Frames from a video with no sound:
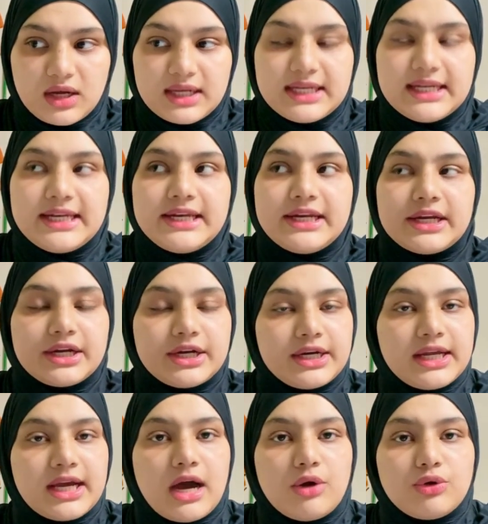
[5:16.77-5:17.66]

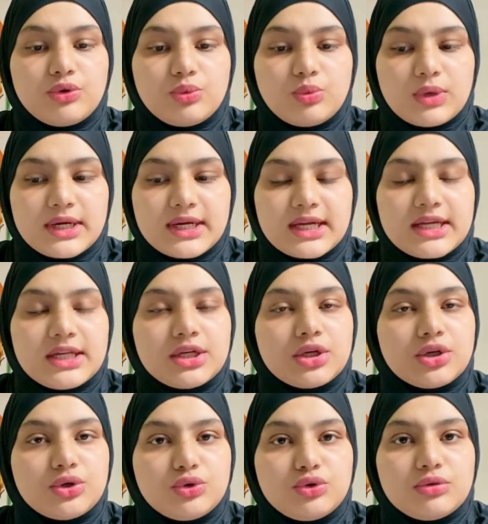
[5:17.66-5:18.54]
learning how to work in
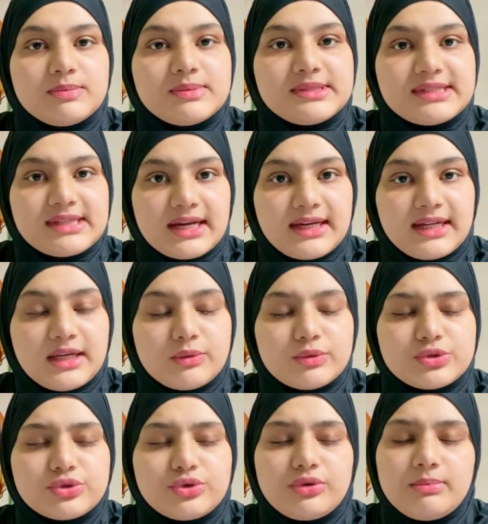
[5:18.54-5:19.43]
a group setting,
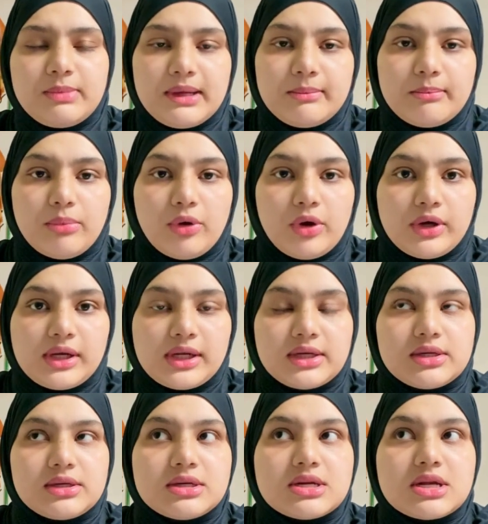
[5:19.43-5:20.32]
which could be
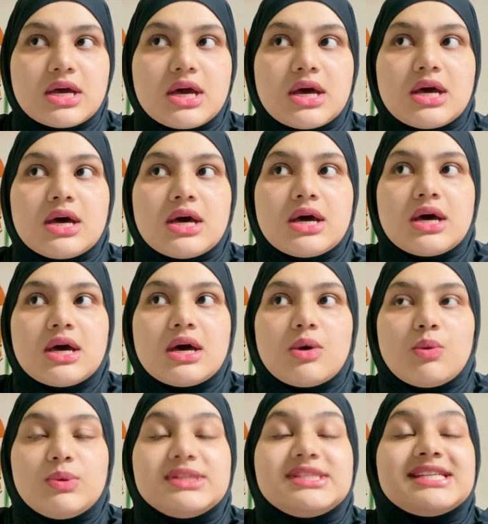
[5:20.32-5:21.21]
important,
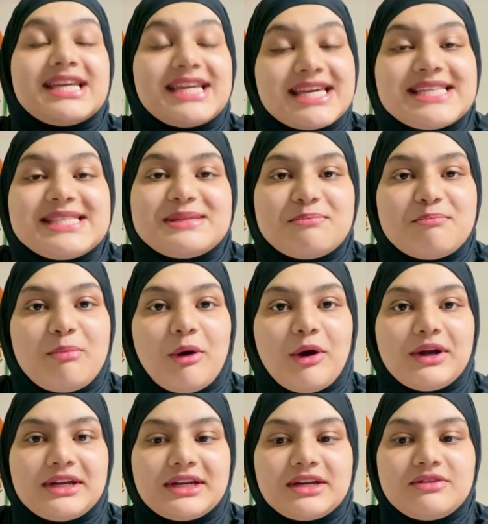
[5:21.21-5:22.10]
which is
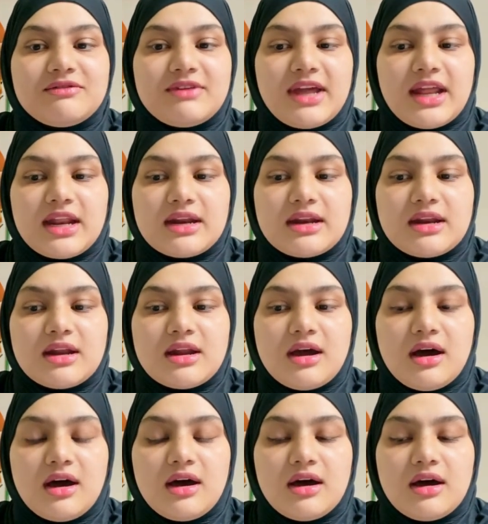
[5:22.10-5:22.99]
important
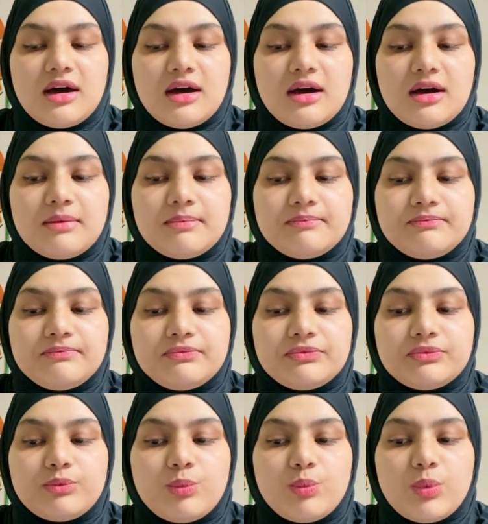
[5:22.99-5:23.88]

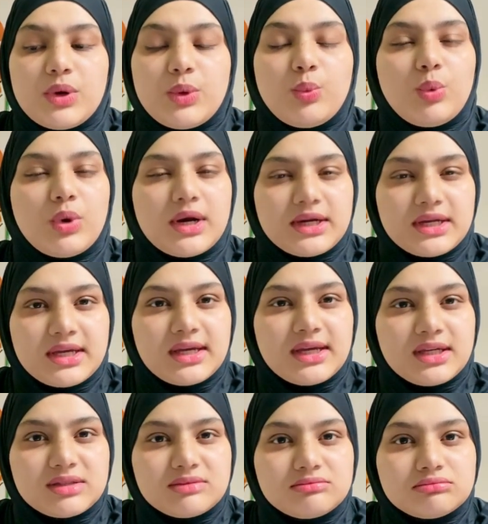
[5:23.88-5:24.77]
when
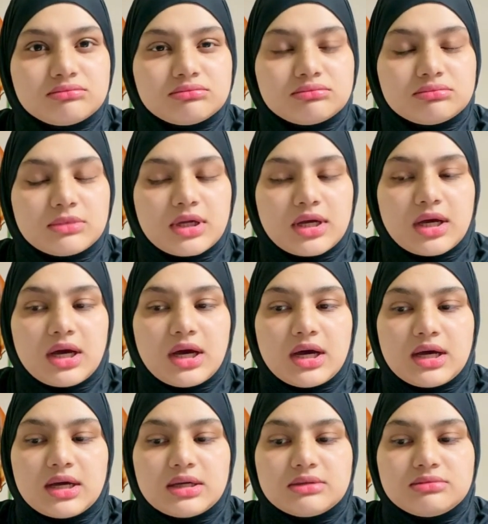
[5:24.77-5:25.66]
working,
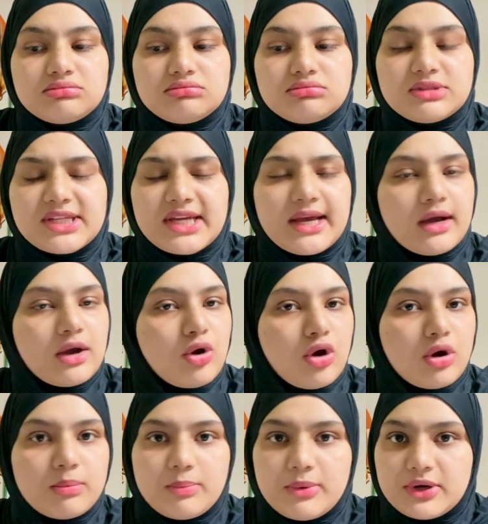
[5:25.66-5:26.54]
say a
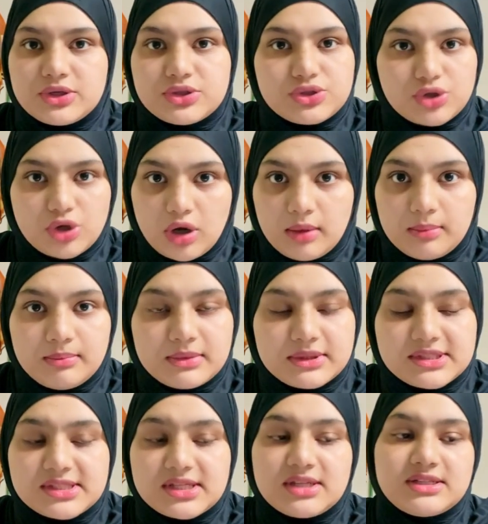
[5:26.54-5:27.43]
corporate job.
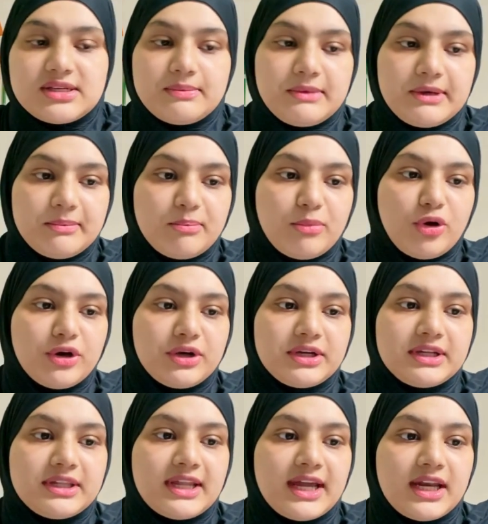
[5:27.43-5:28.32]
It is extremely
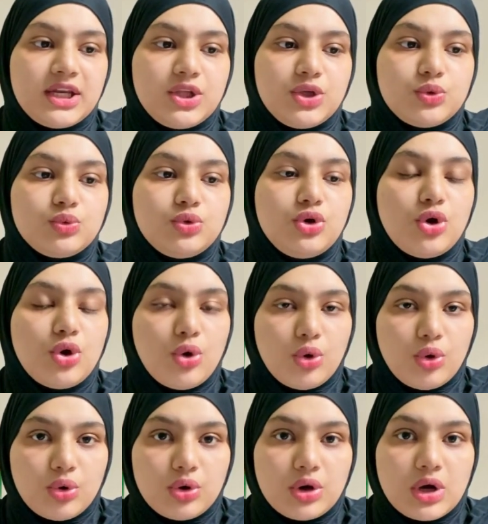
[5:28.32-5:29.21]
important that you know